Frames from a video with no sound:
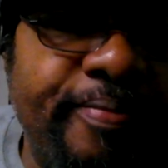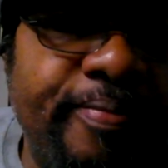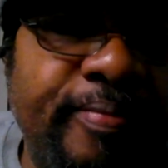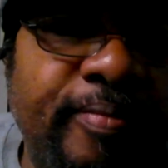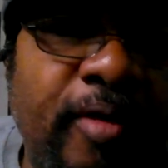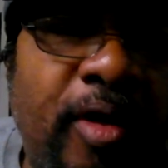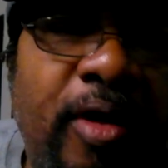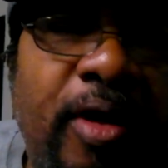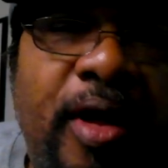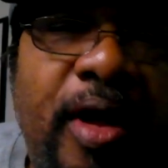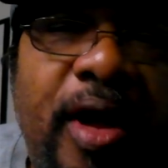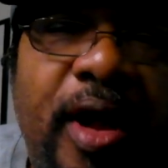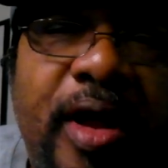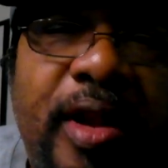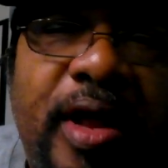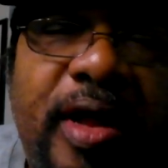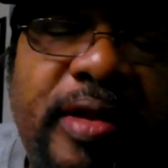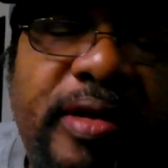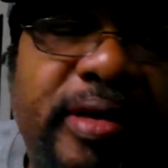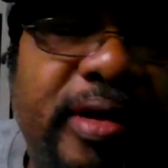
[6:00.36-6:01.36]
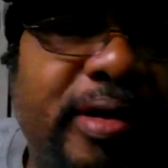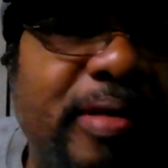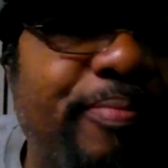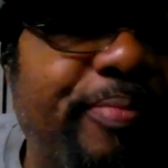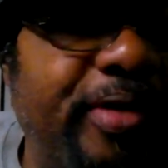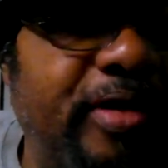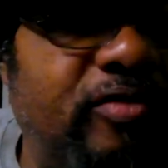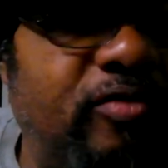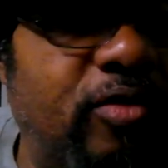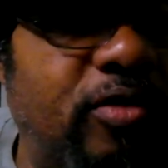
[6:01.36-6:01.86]
And I seen a picture of
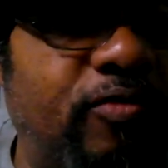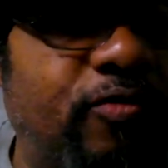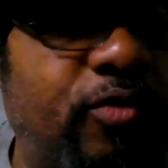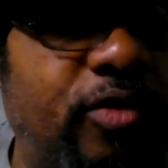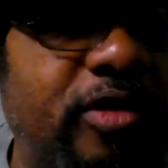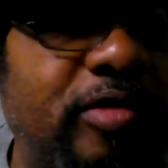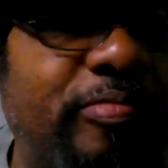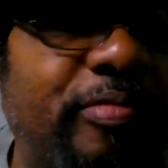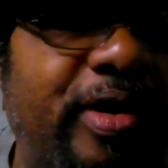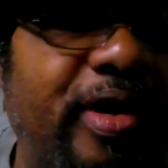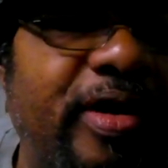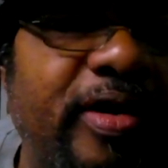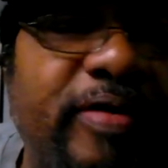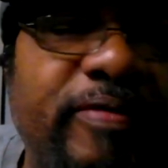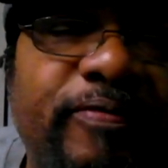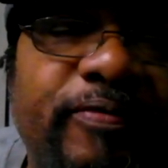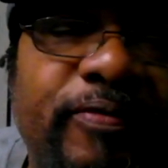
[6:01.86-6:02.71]
one of my very,